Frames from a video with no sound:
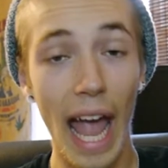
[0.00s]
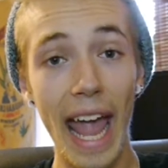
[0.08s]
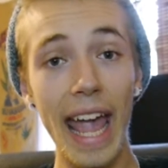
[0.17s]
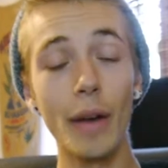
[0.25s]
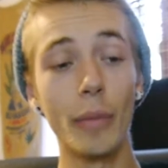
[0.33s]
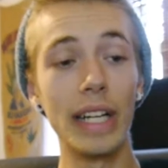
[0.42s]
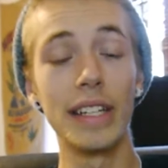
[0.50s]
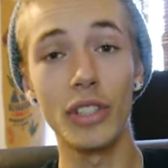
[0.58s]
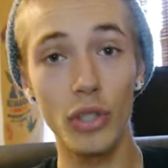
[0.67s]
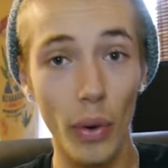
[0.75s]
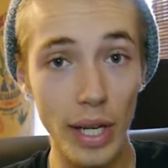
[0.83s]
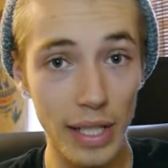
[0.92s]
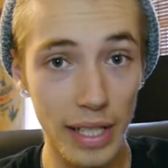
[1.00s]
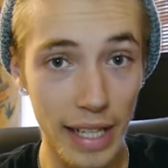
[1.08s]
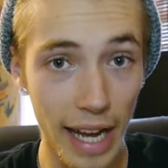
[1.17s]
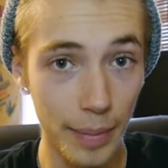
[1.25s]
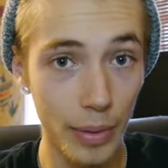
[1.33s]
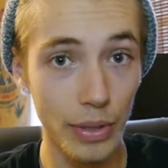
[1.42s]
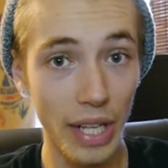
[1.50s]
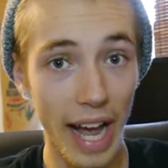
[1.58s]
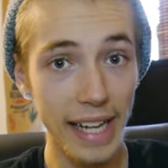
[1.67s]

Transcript: and when he destroys an attack boost,